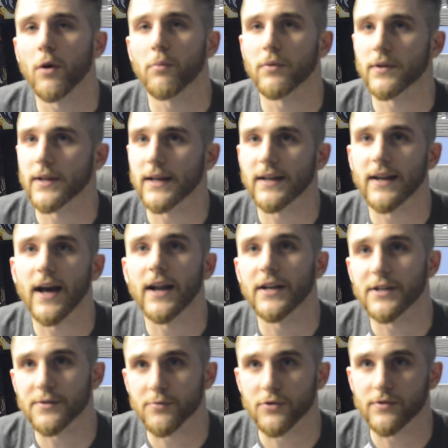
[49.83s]
up with like
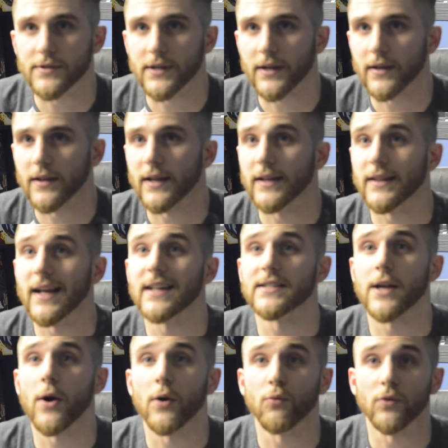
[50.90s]
90s music and like that's how I